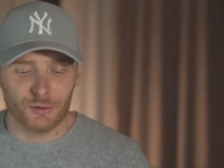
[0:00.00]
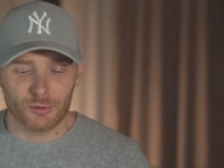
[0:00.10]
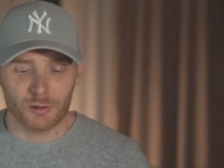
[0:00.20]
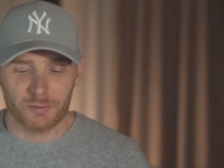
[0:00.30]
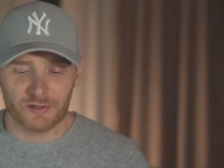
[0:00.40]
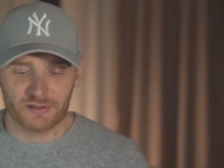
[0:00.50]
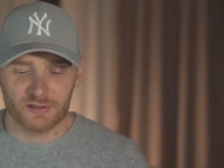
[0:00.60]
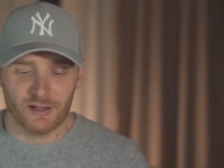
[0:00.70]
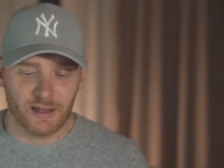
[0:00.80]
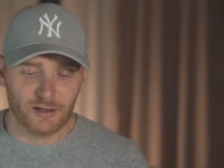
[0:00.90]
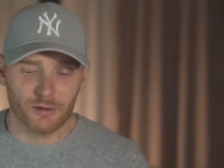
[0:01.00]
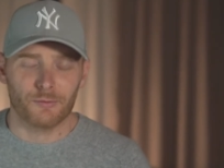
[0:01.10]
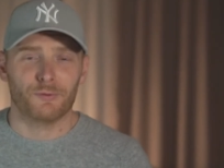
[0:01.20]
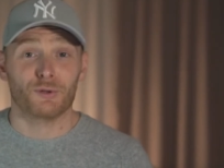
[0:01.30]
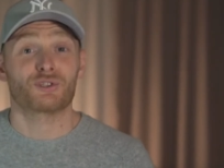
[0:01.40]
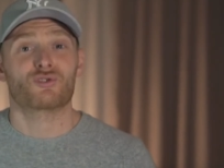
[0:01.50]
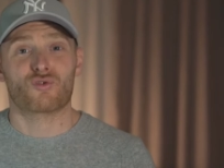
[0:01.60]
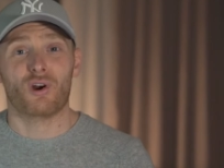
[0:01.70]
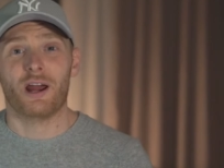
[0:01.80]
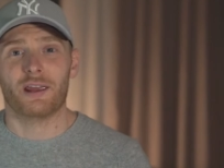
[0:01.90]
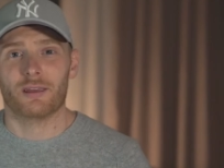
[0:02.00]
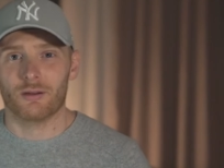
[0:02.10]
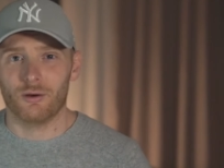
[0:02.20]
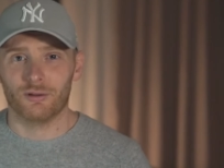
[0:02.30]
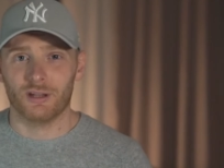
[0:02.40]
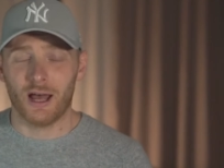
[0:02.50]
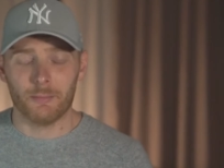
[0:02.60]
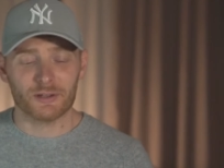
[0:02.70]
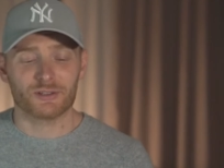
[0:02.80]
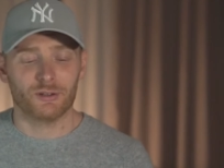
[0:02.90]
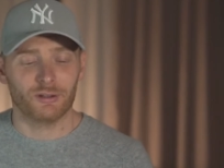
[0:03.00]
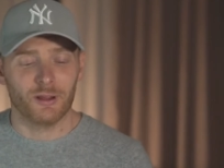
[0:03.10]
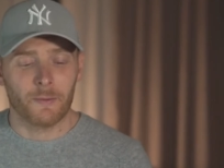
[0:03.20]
Europe is like your first try on Amazon,